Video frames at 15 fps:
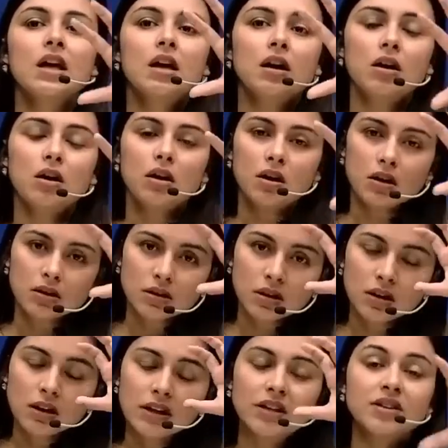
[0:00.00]

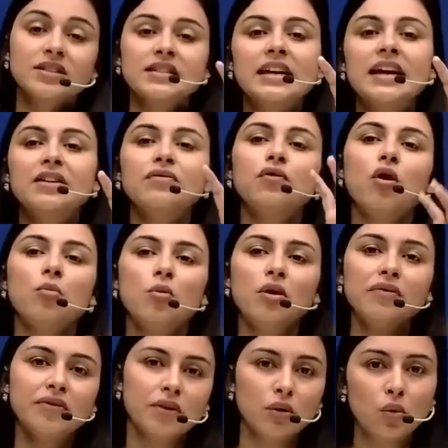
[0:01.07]
the crystalline form
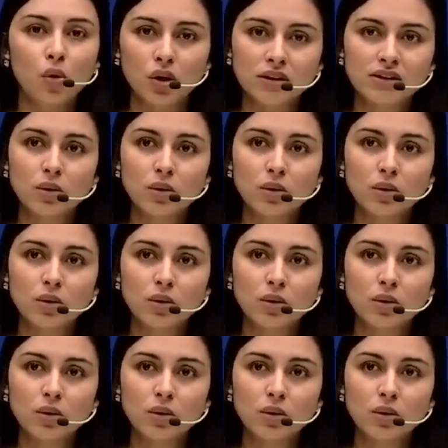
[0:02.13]
of quartz.